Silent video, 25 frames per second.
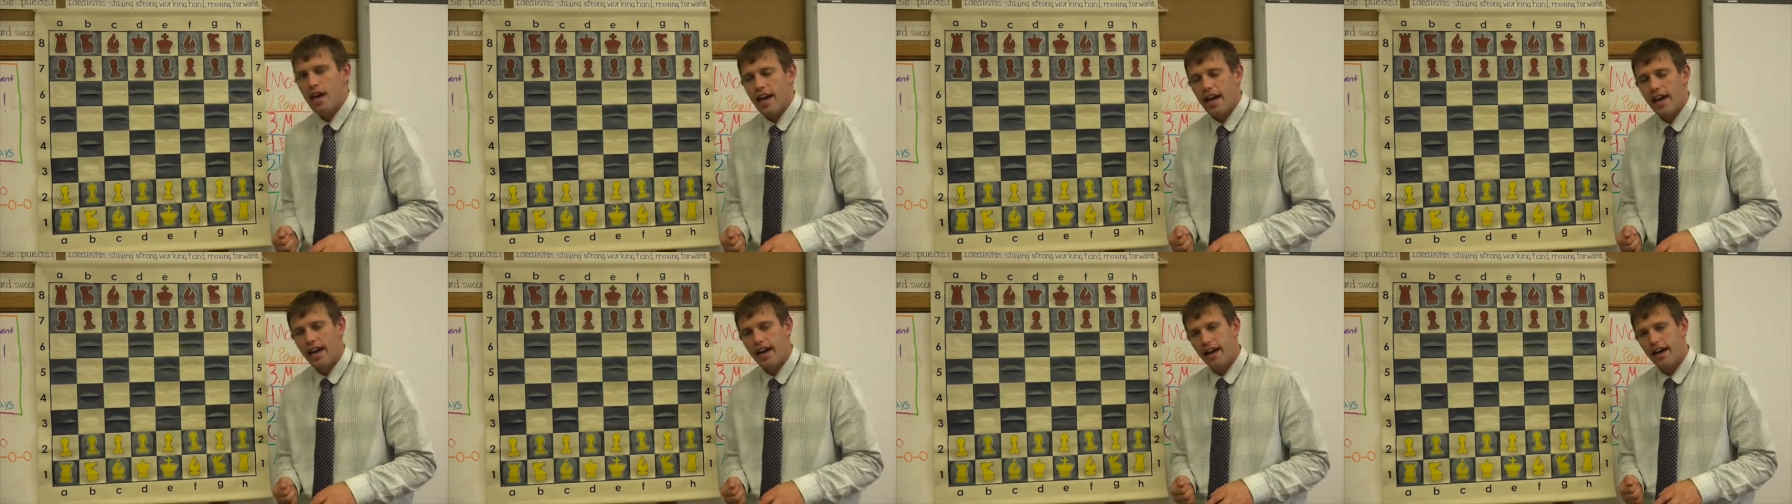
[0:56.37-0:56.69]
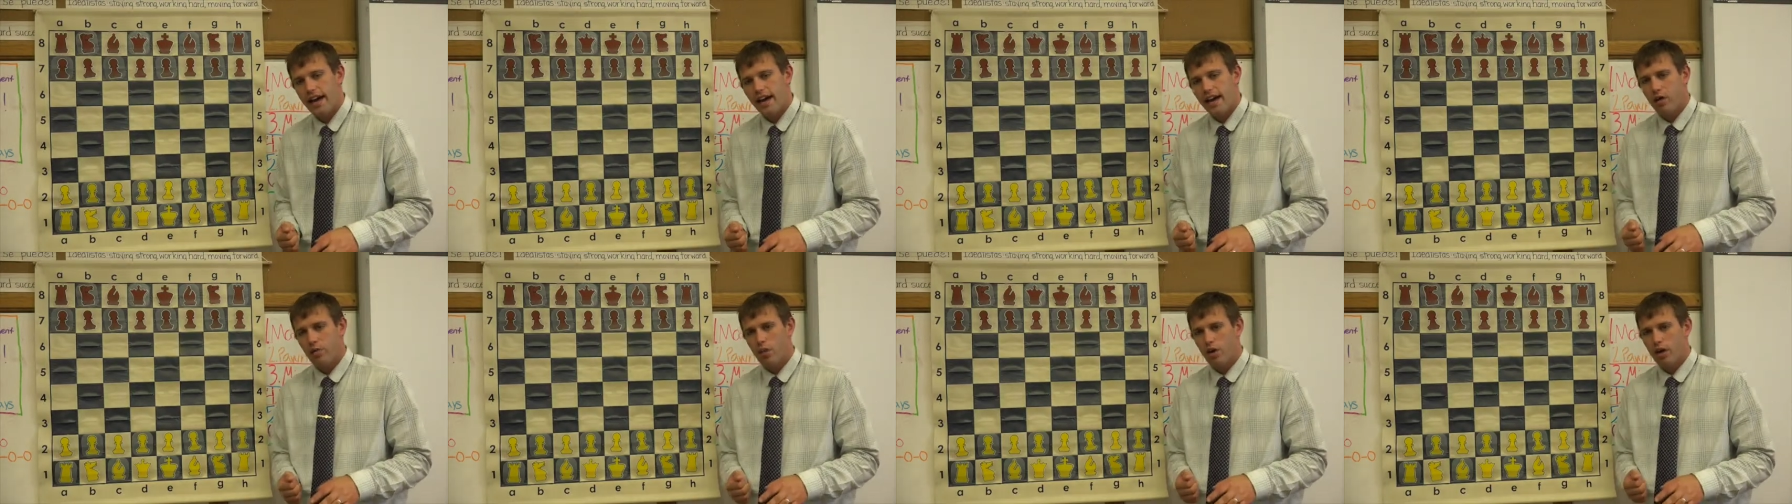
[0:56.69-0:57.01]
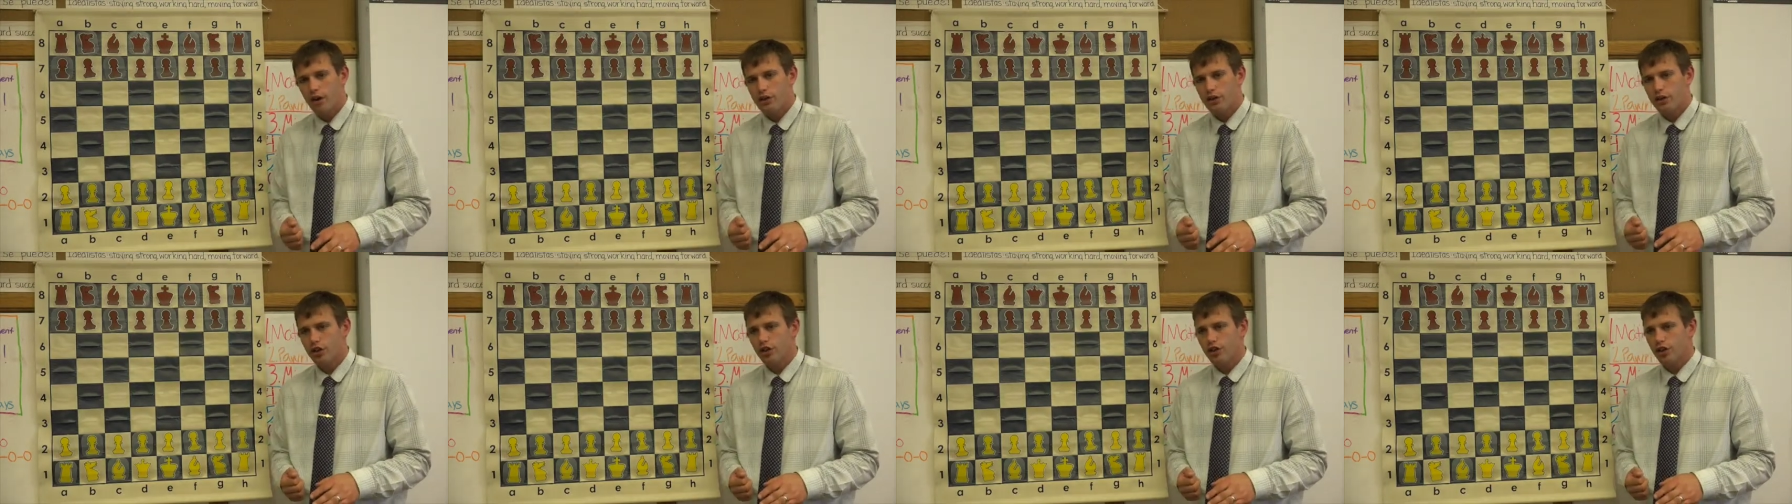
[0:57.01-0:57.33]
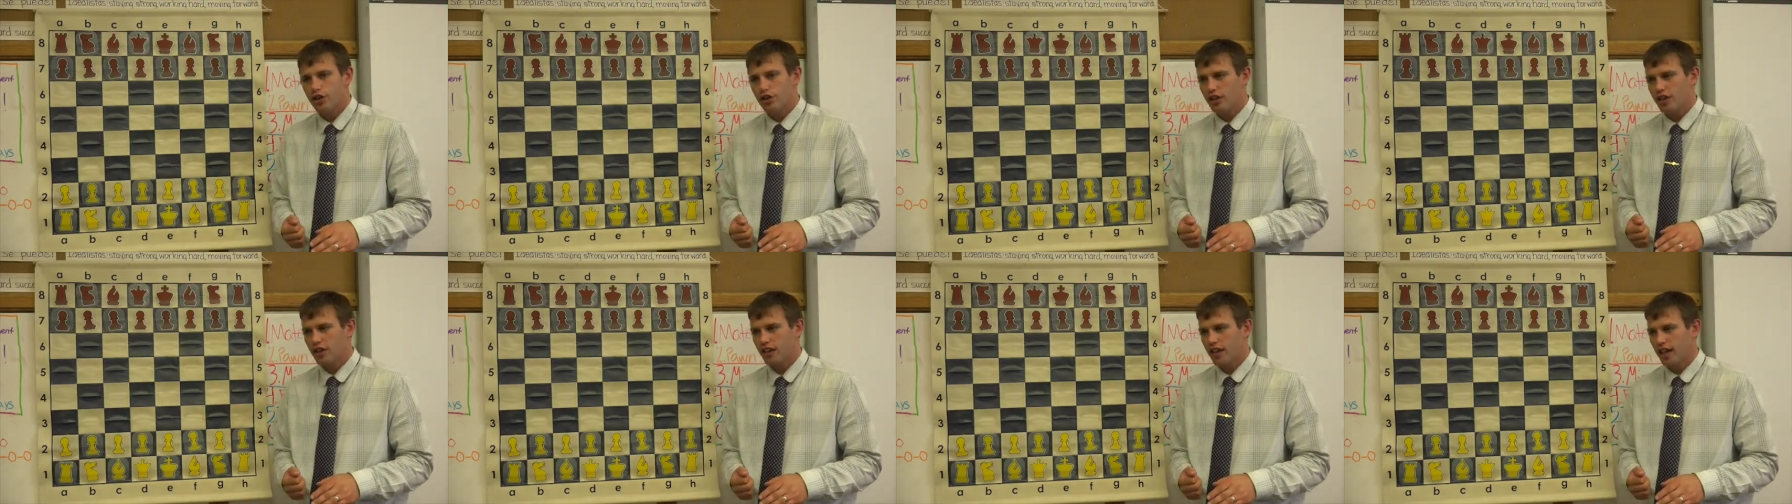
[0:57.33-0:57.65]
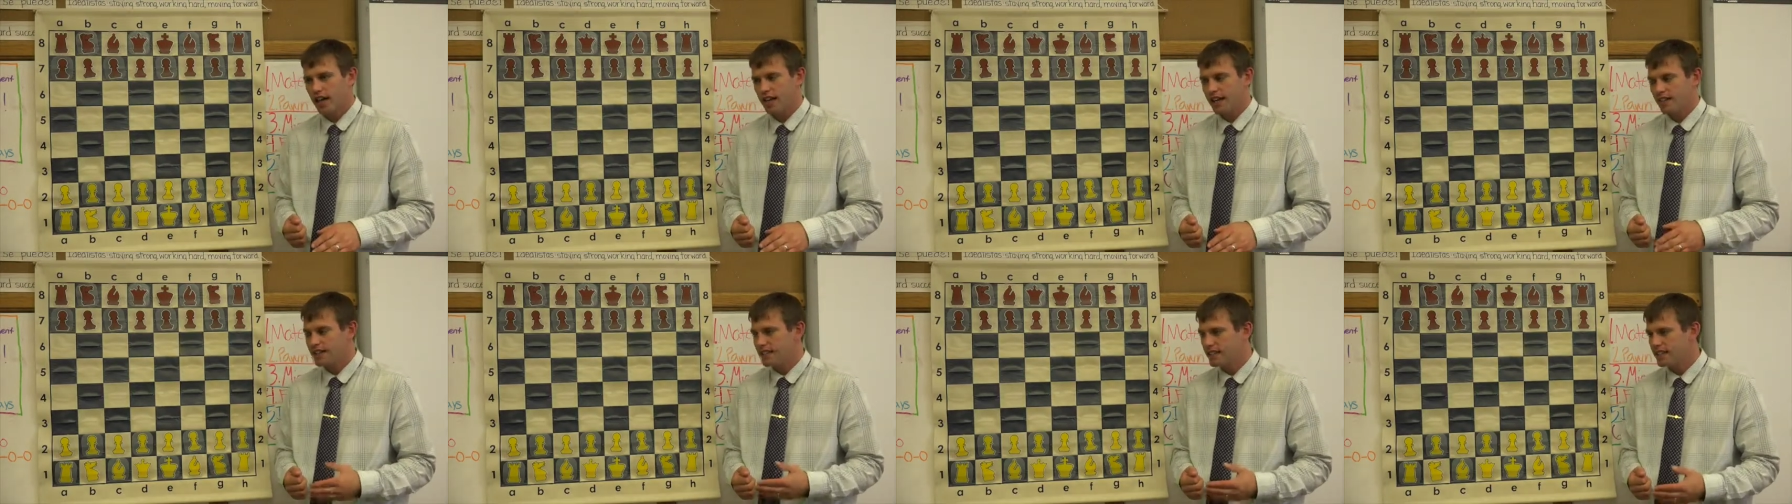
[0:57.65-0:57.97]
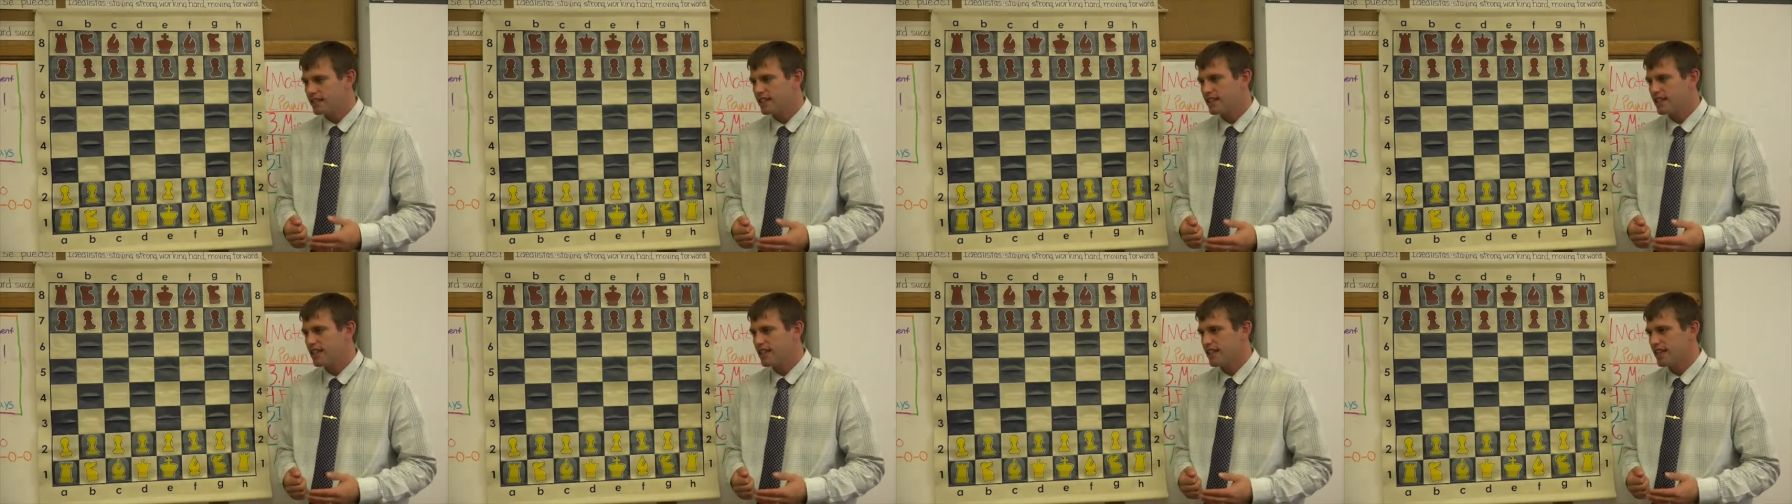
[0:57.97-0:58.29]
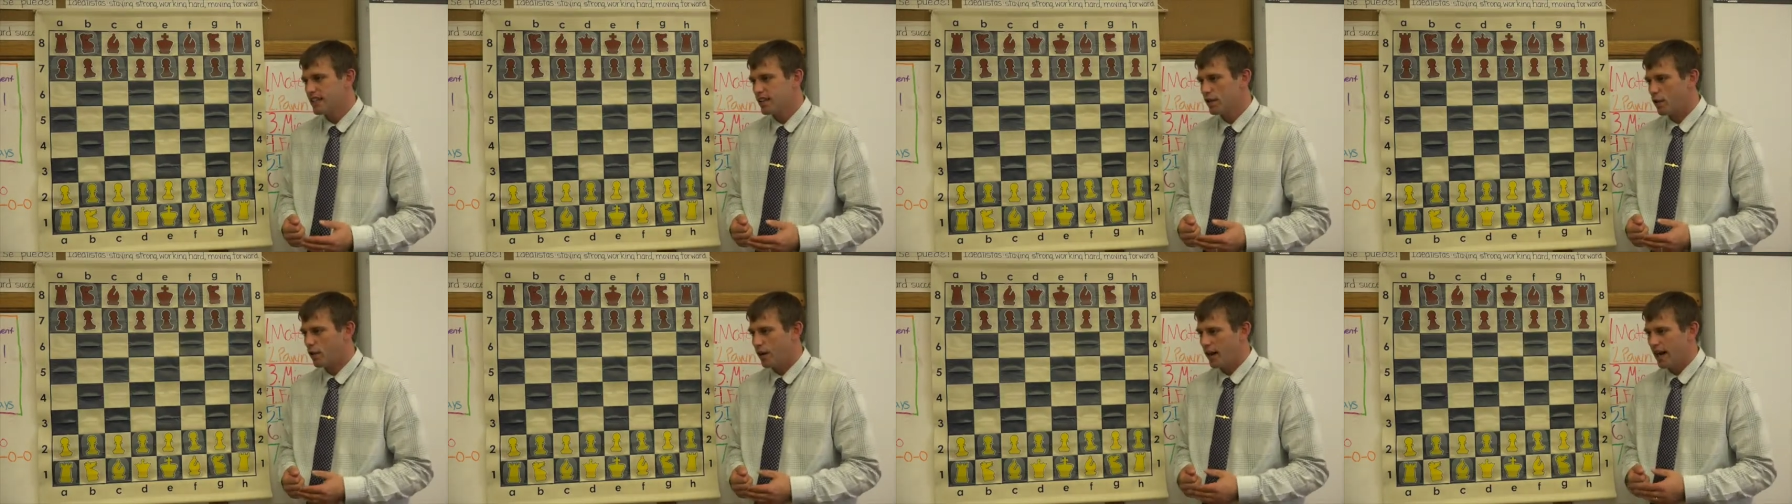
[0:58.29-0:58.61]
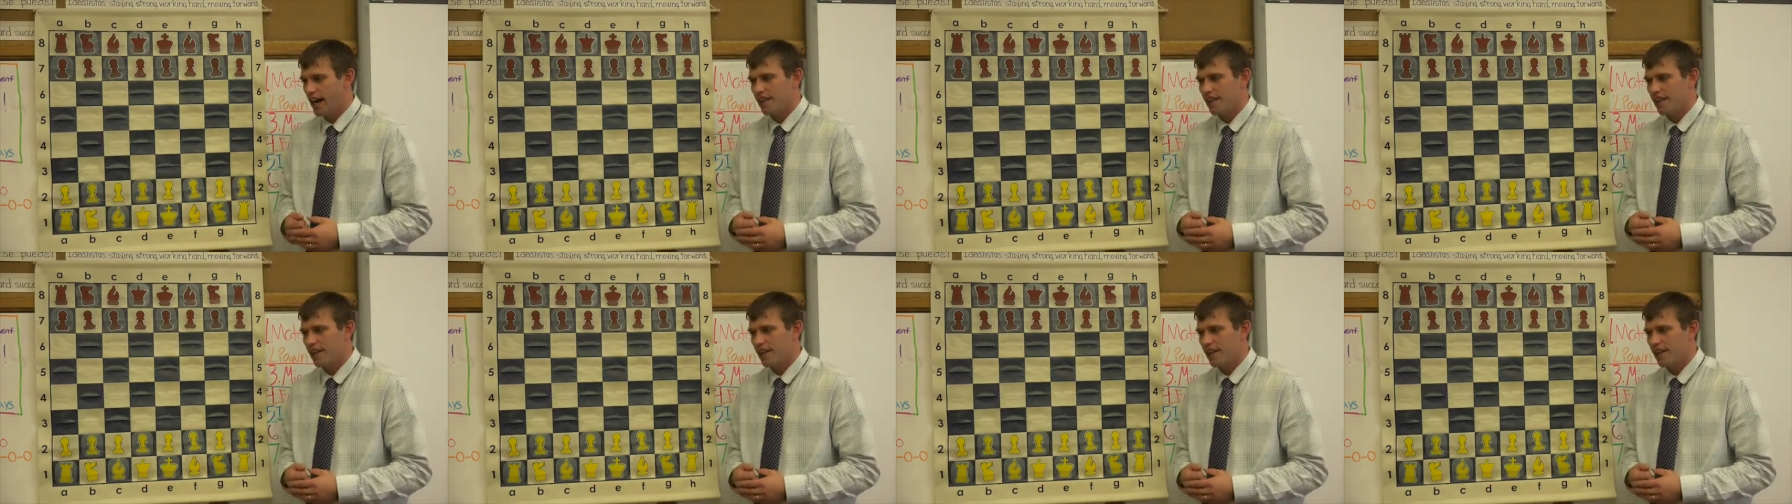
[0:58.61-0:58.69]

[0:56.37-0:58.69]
And I want you just to kind of see or